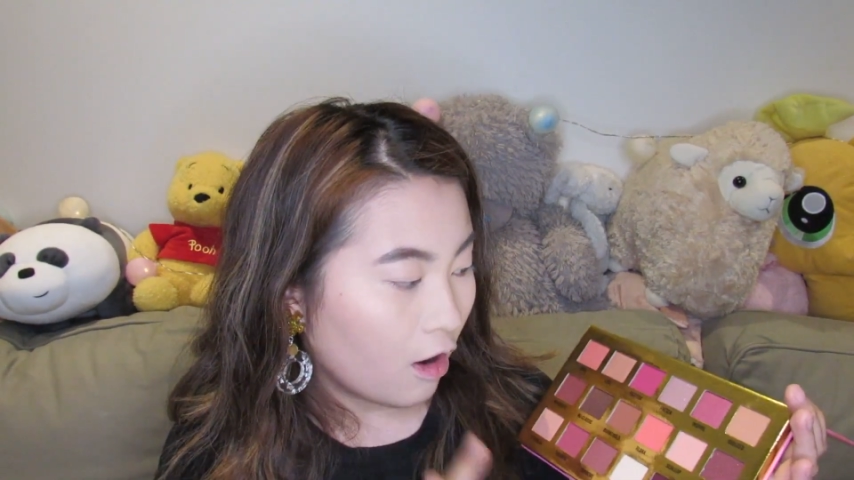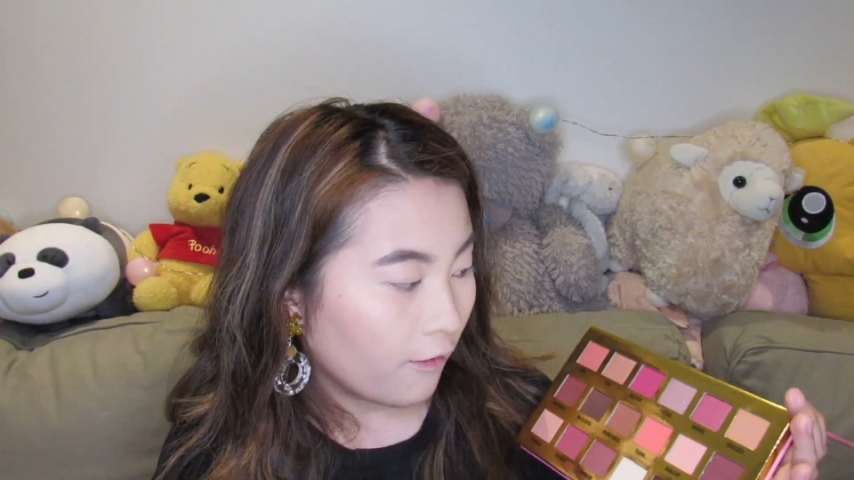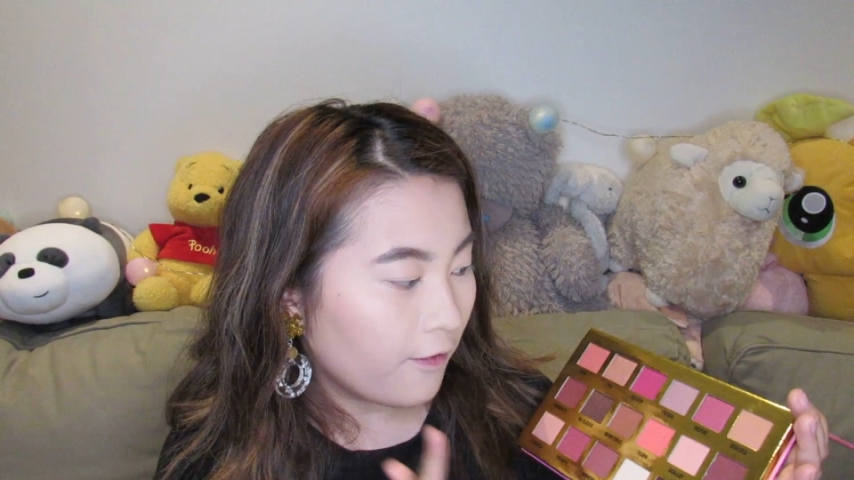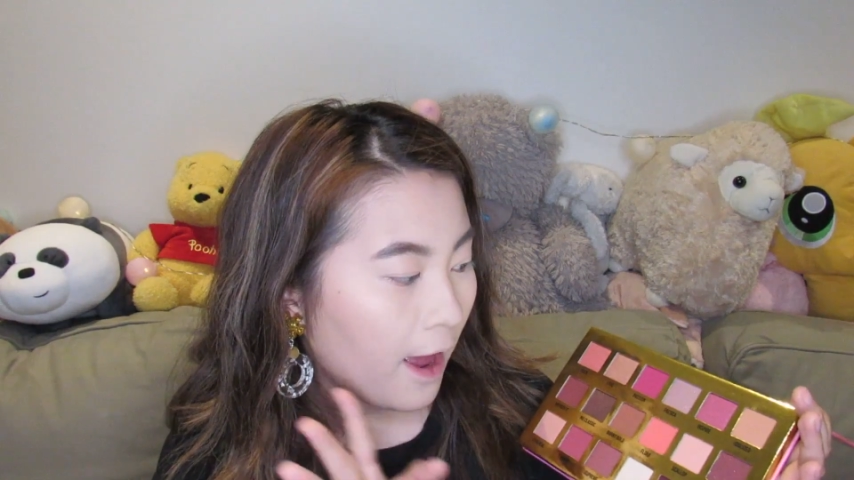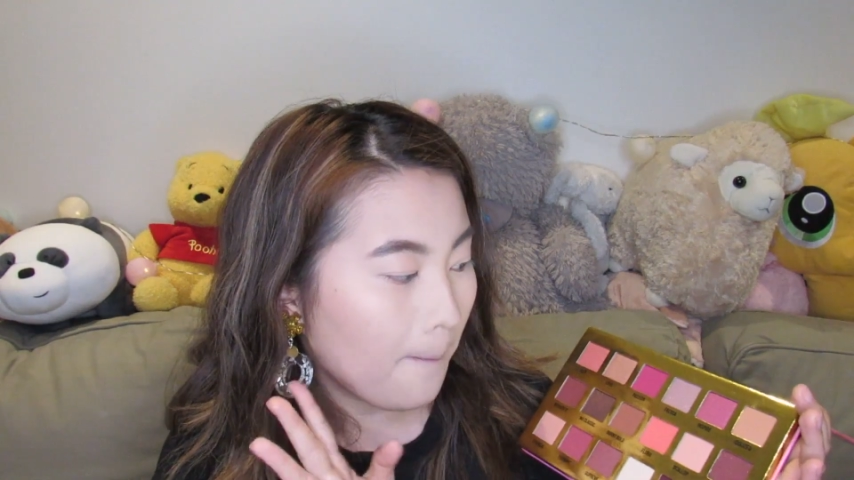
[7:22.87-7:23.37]

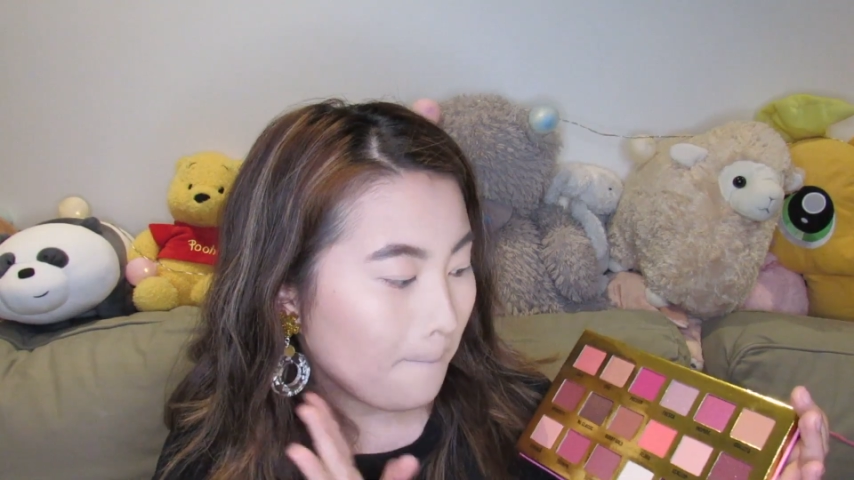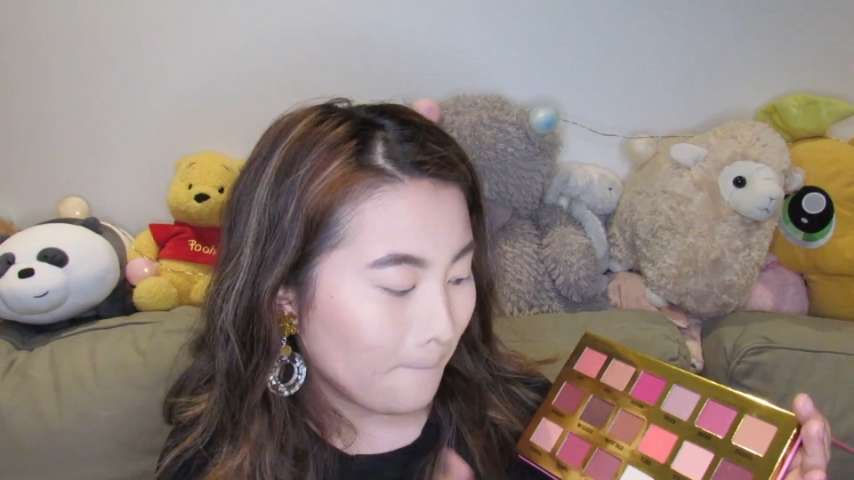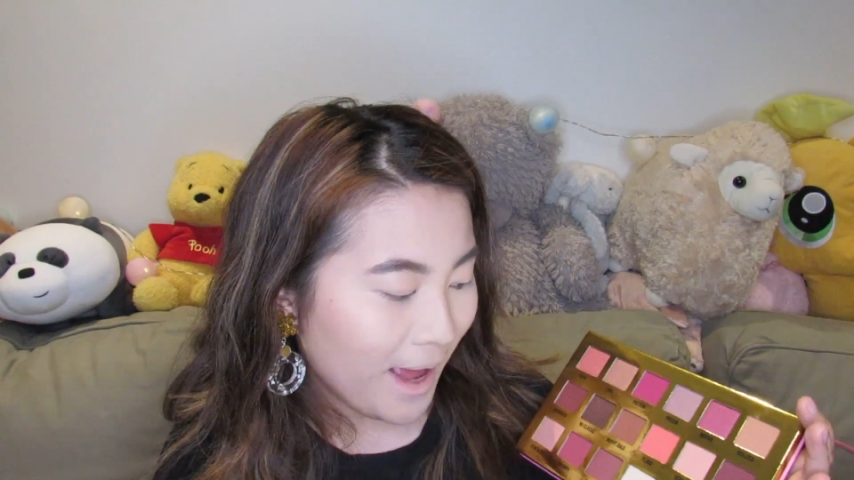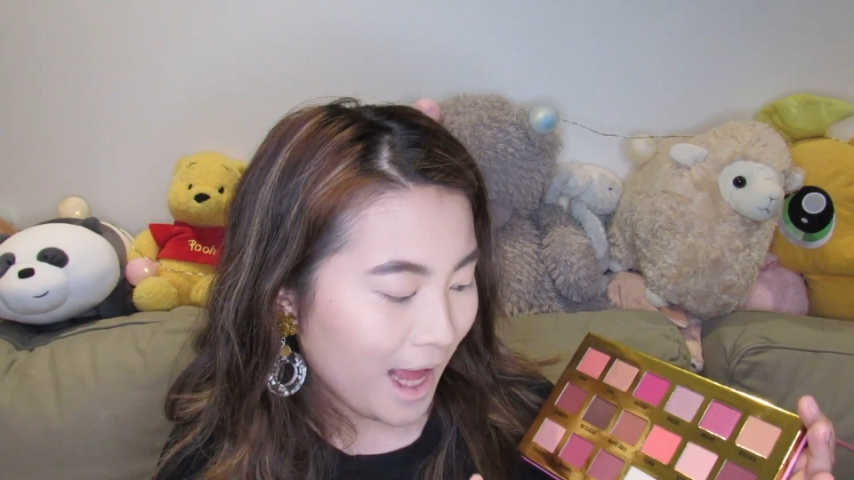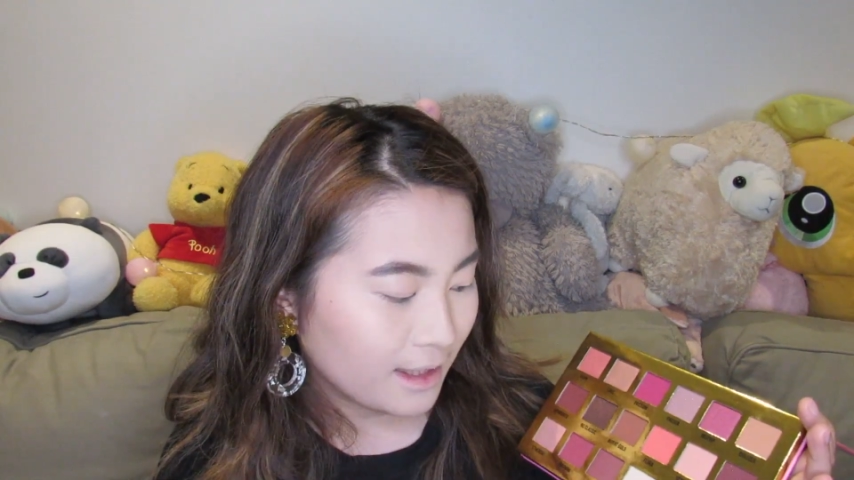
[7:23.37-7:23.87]
of
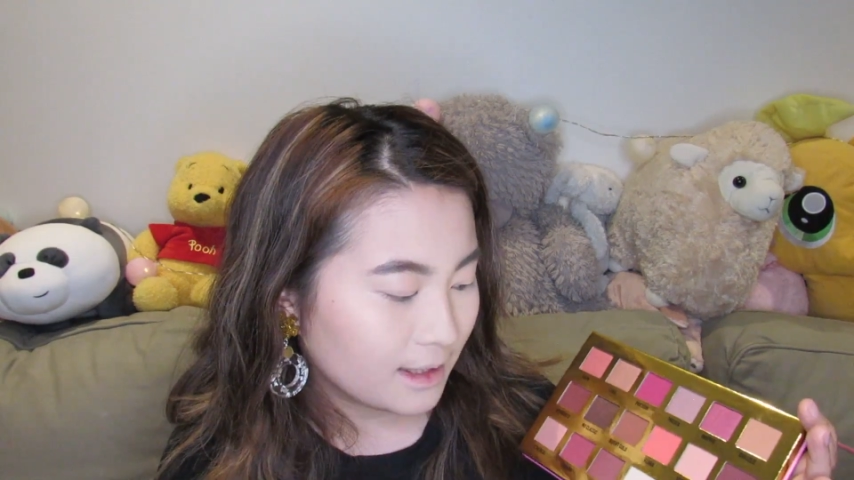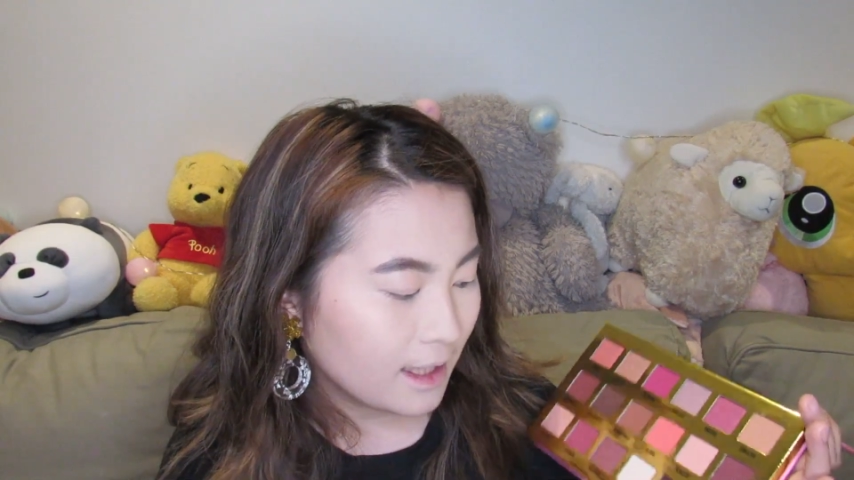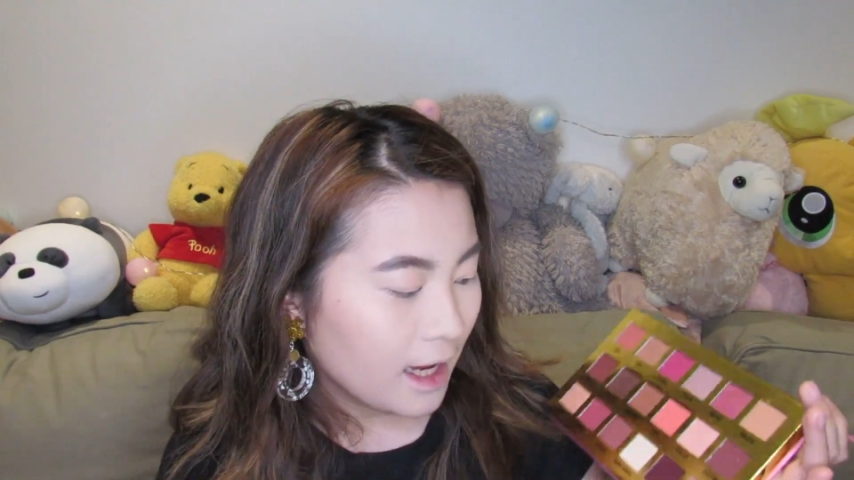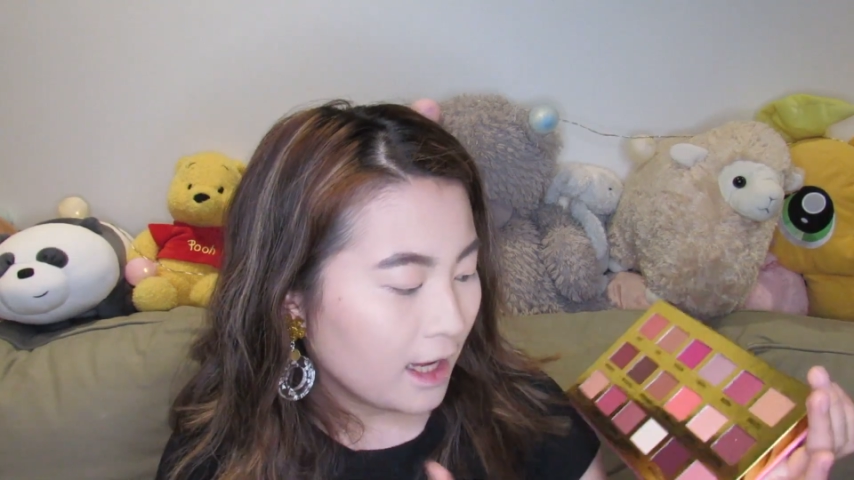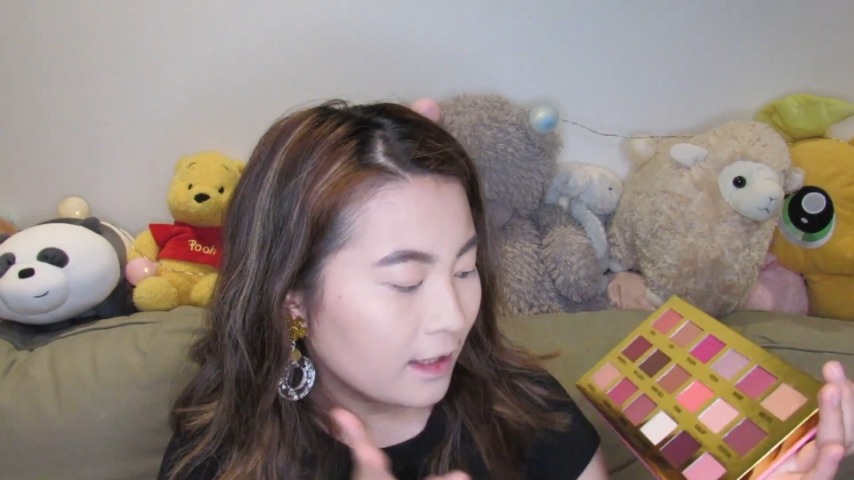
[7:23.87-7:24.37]

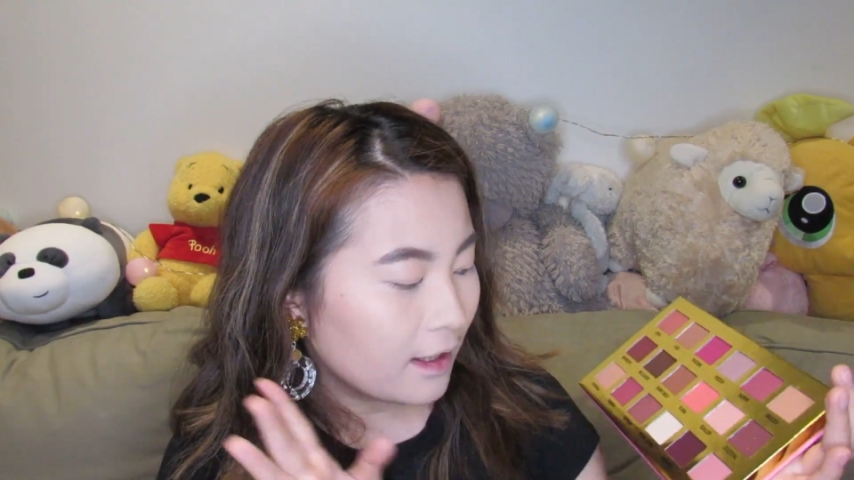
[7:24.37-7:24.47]
mattes.